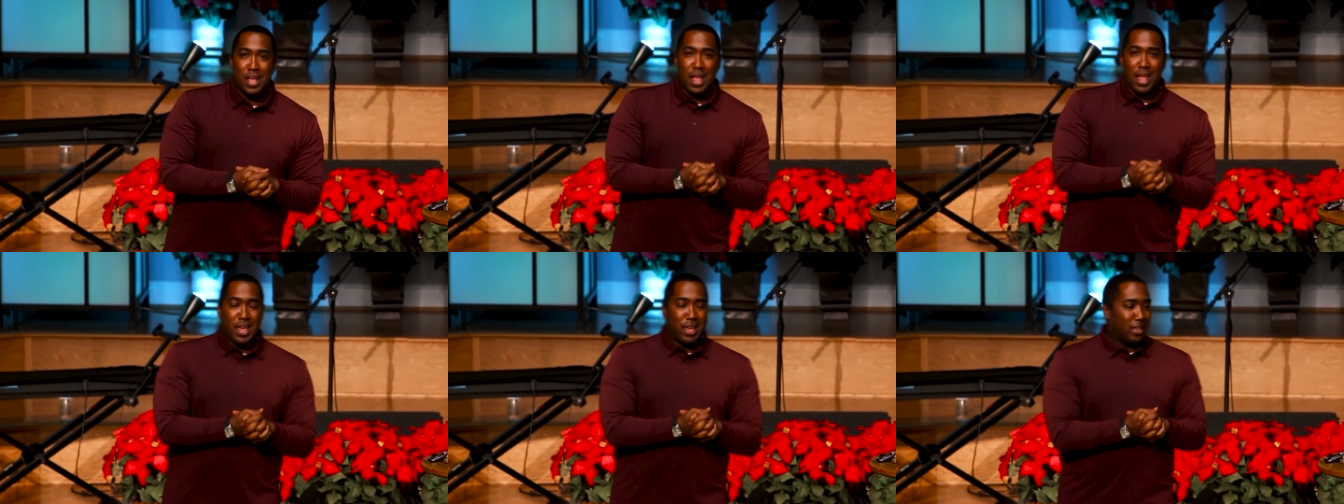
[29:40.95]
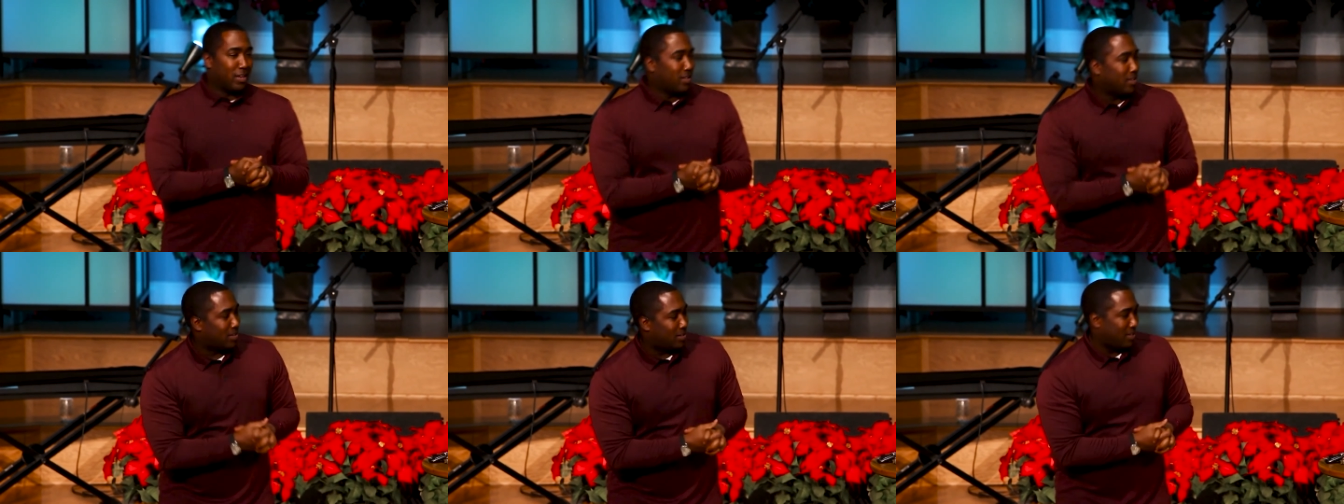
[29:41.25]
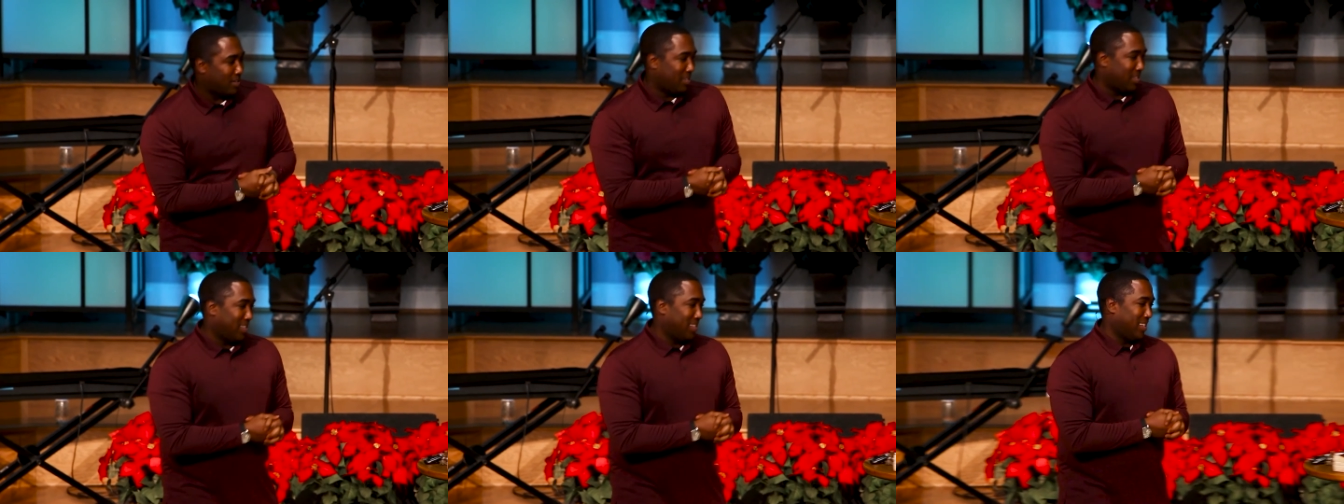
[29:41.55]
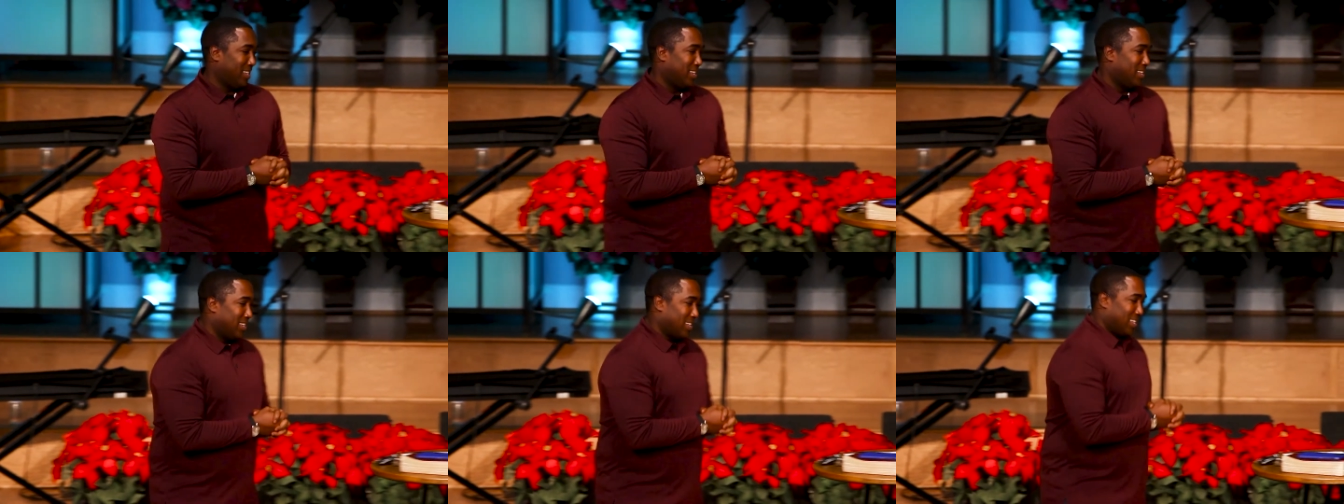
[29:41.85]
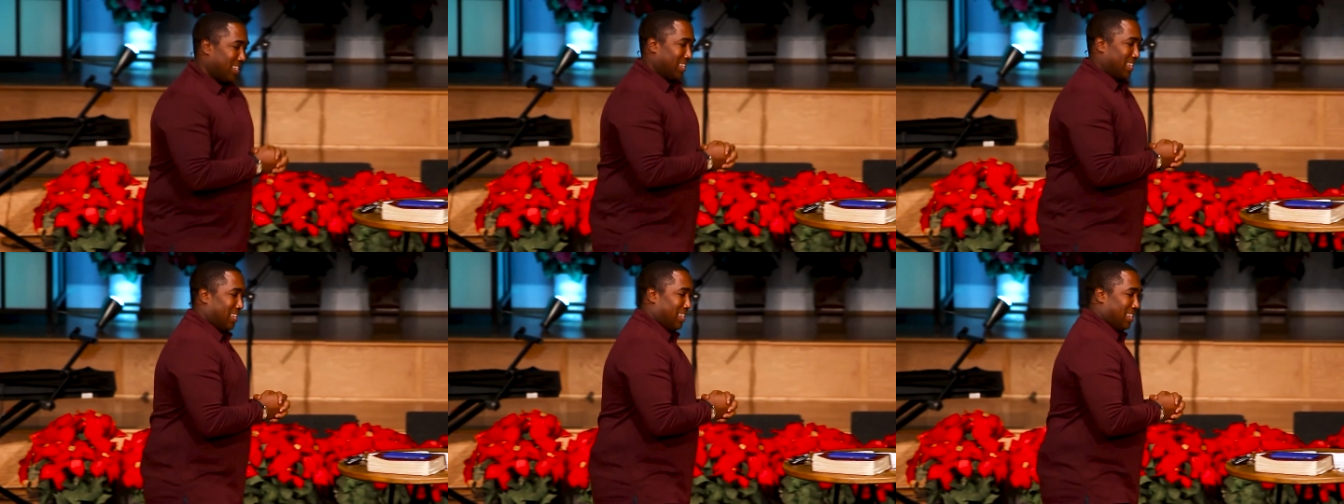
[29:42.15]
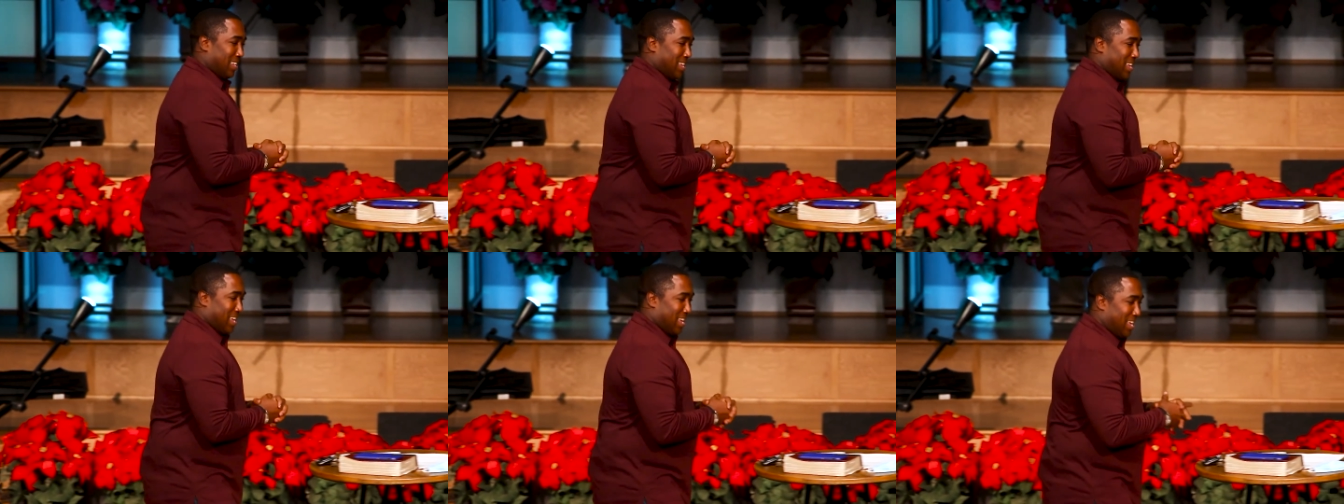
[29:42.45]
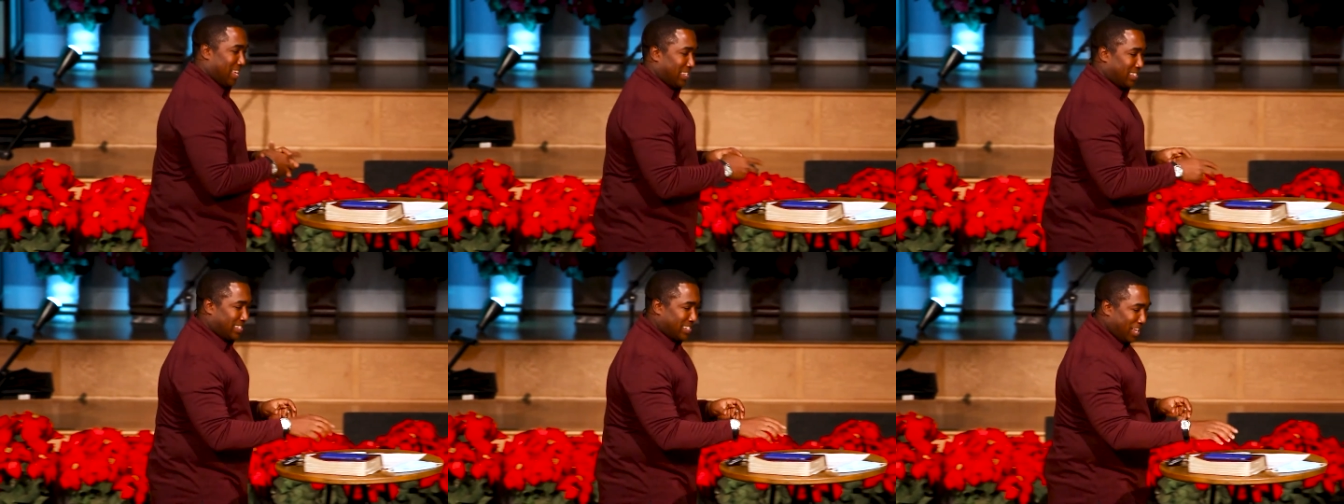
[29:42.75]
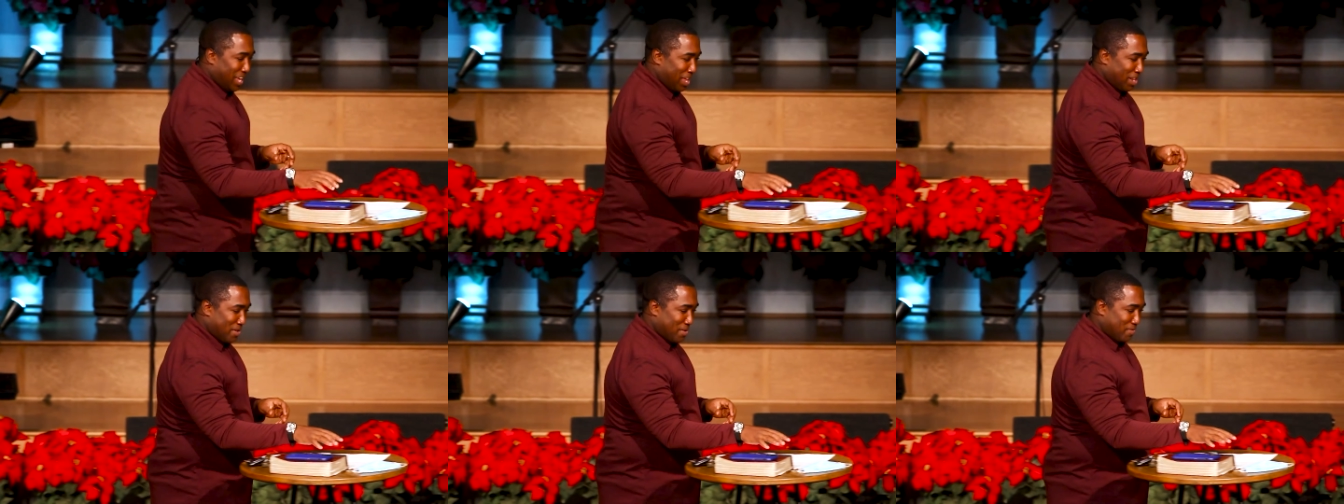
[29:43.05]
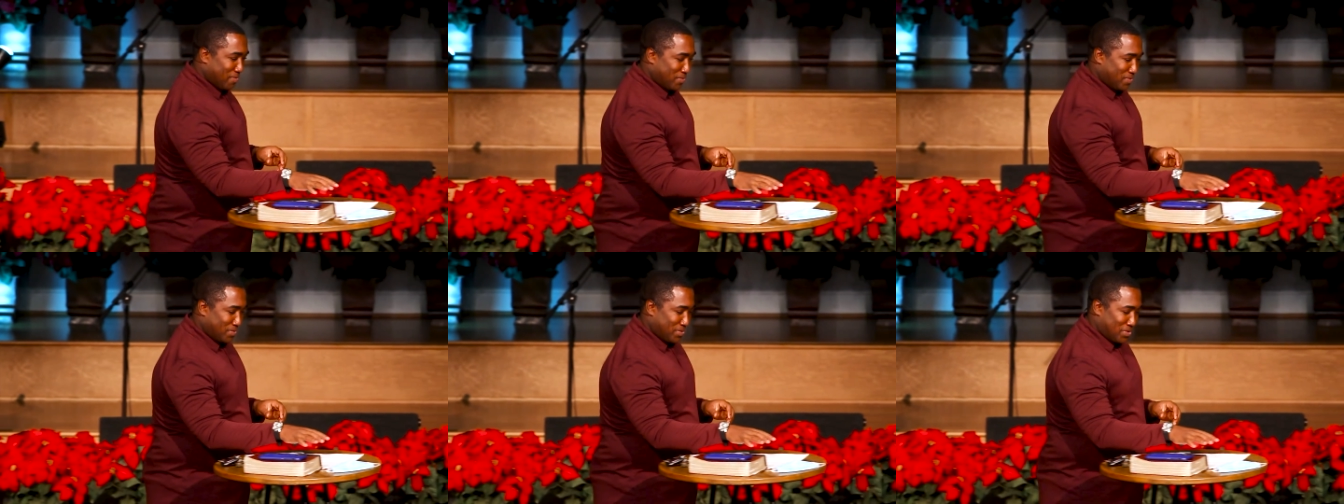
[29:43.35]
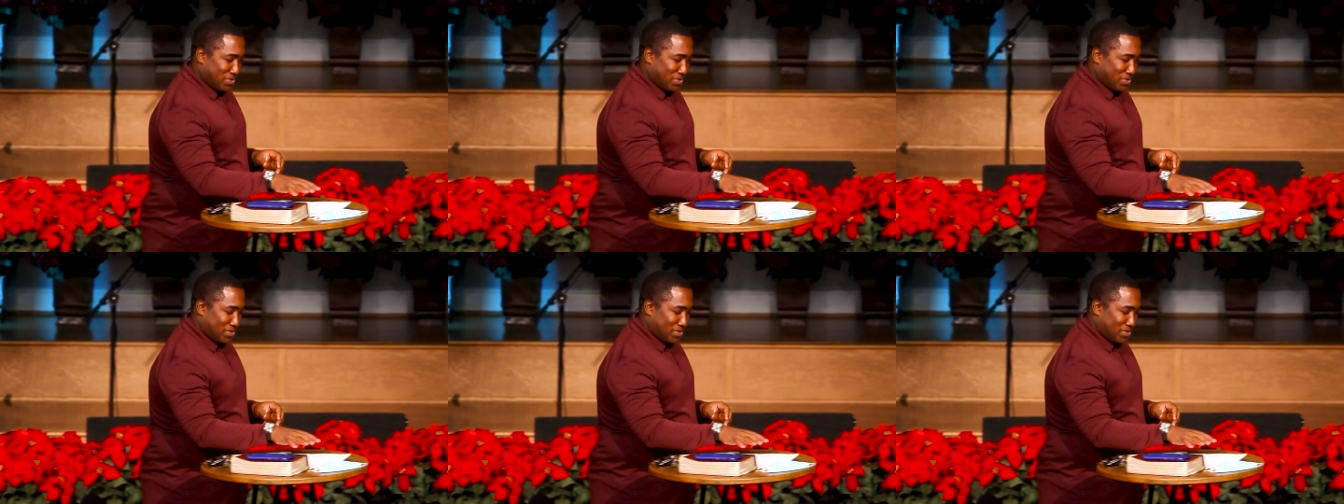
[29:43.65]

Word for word: And instead of